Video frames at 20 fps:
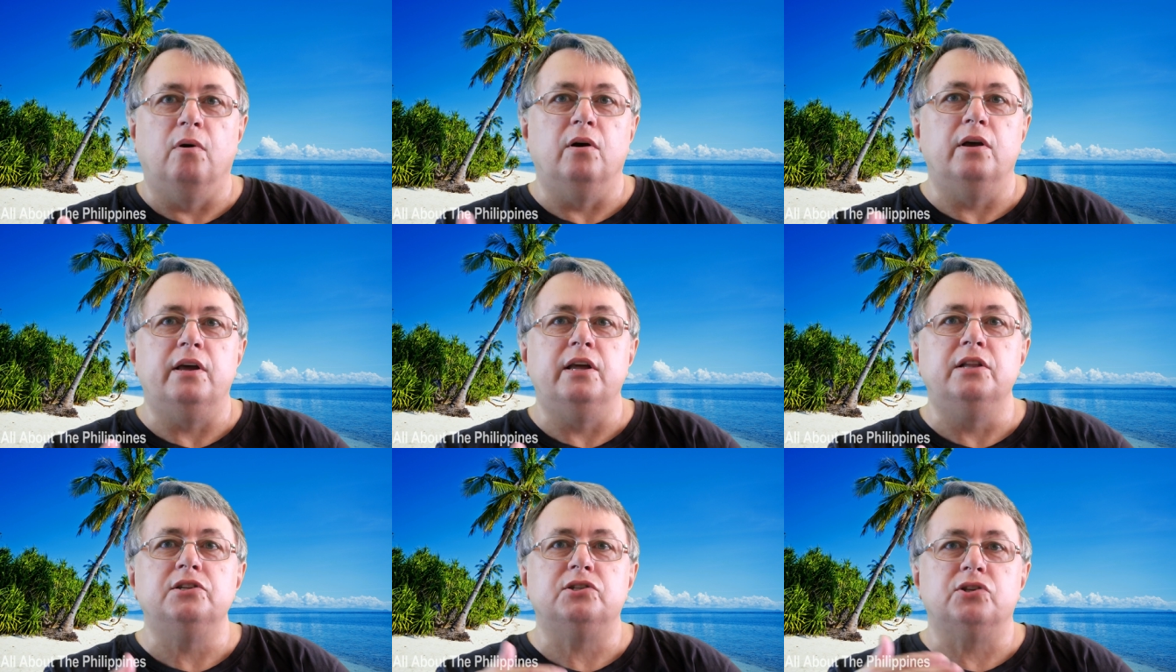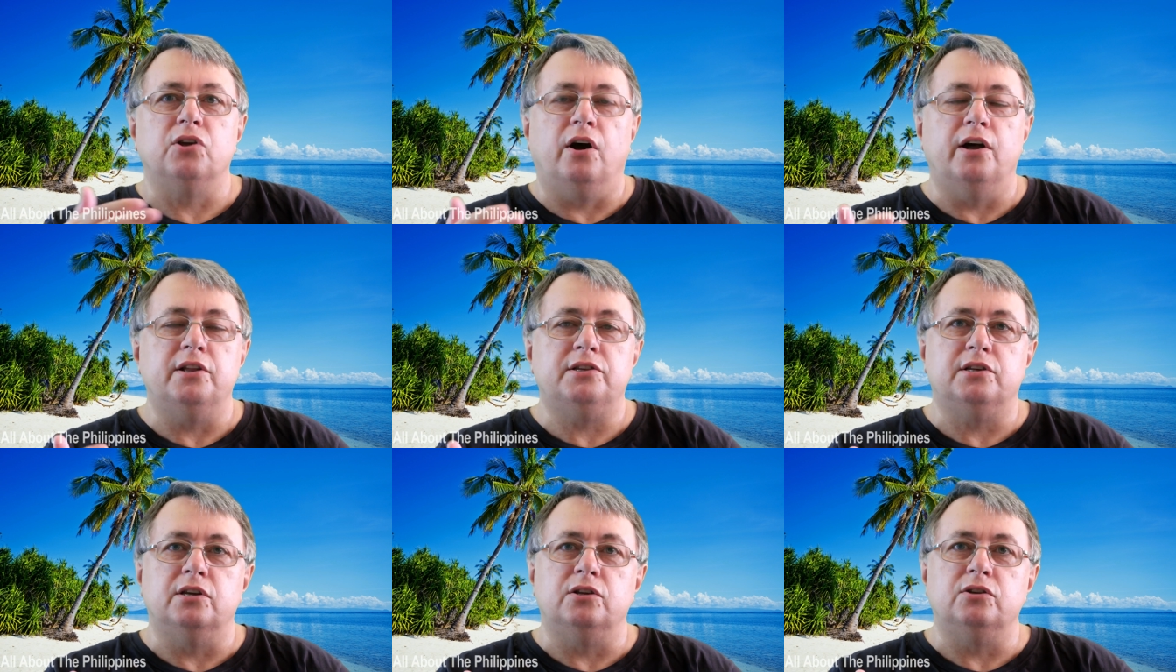
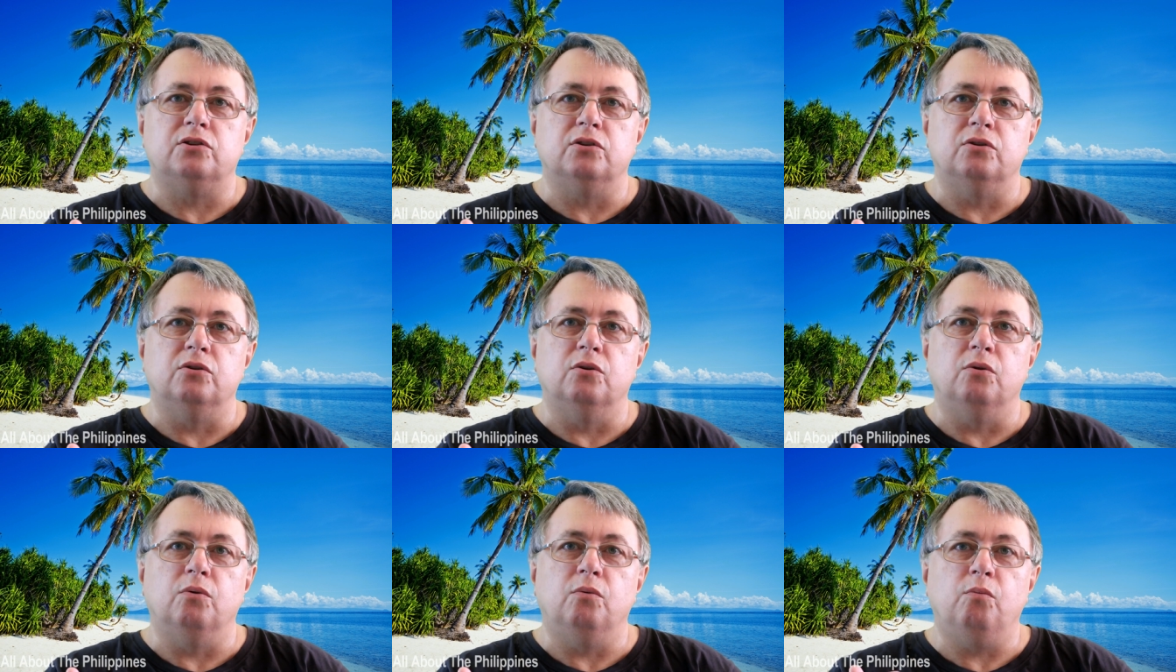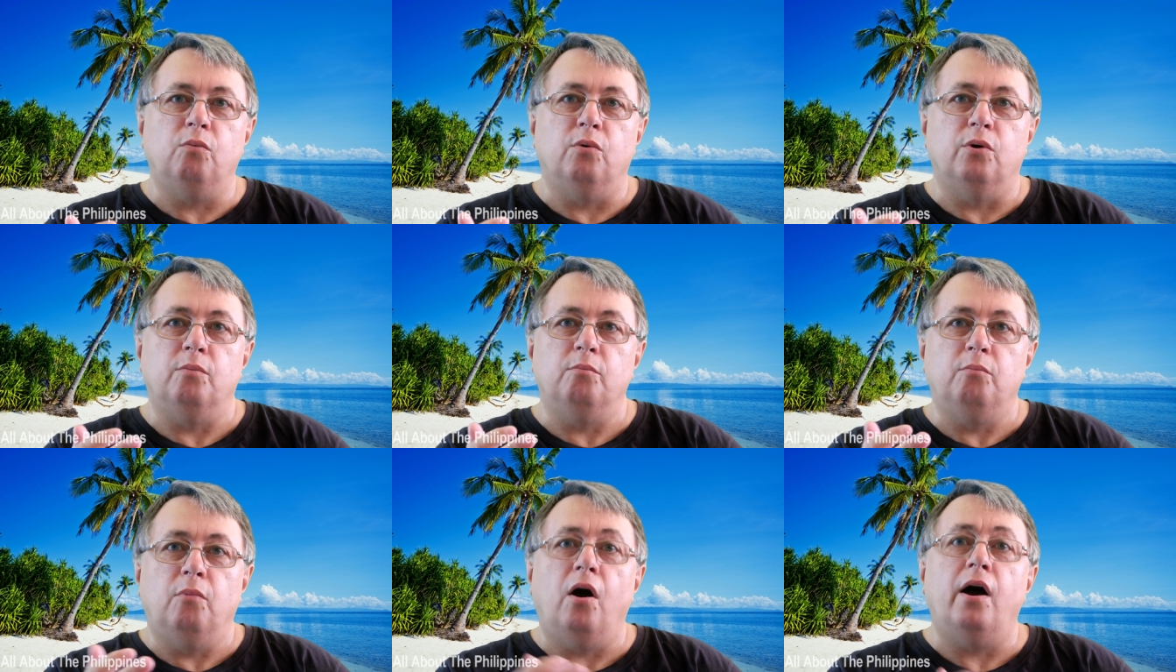insights into
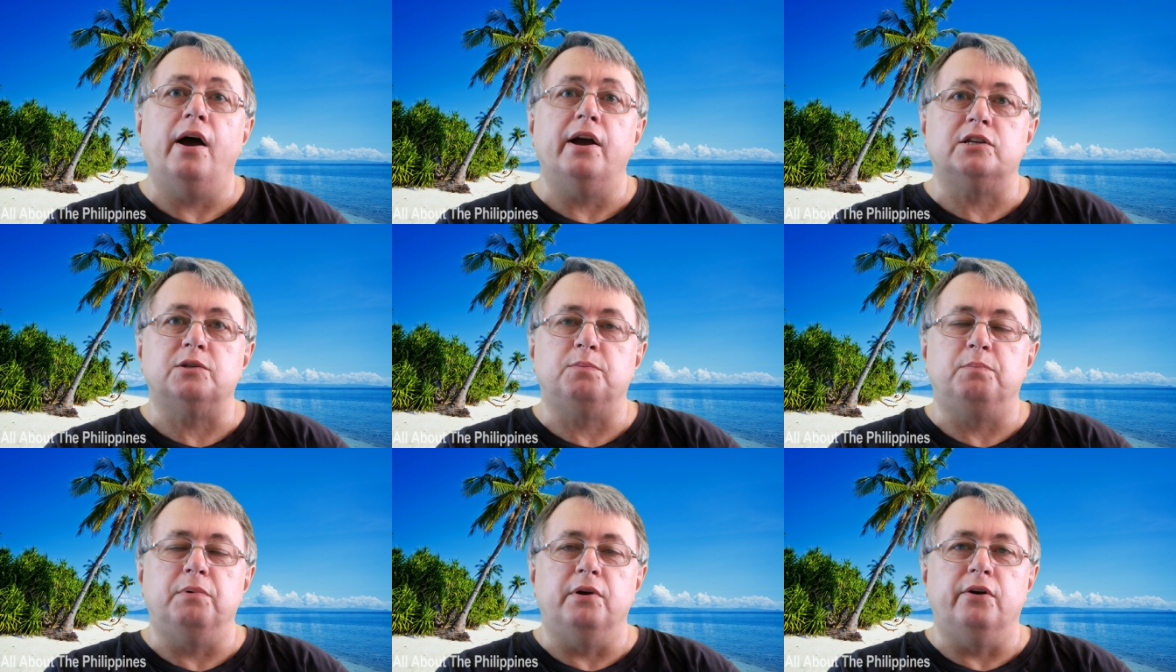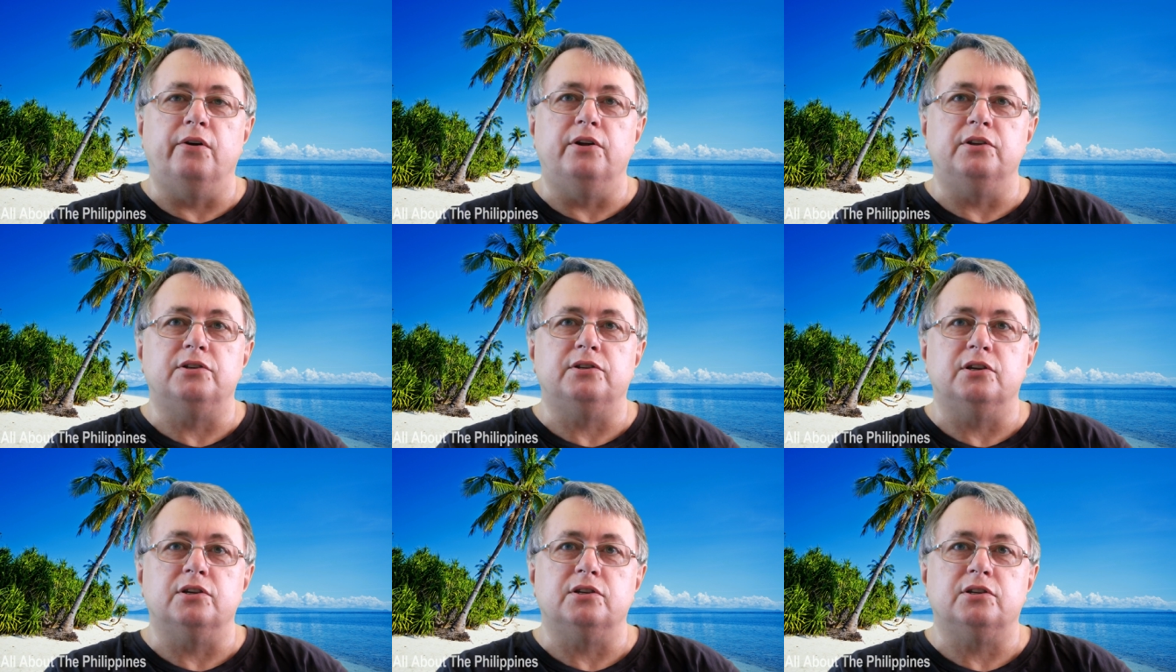what my
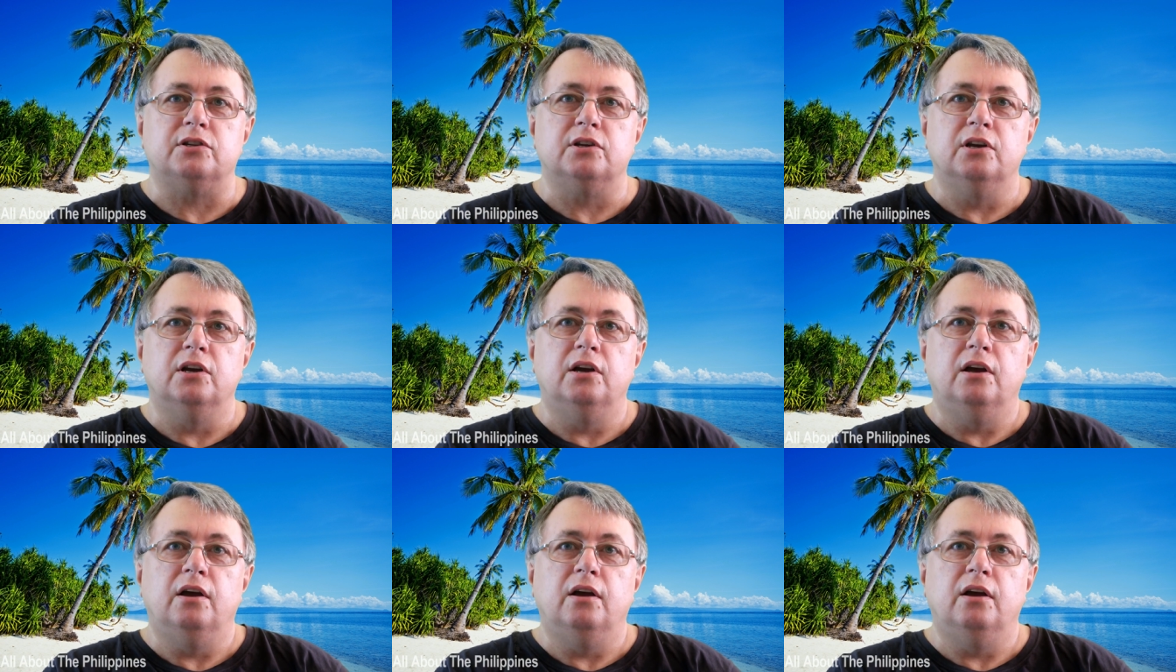experiences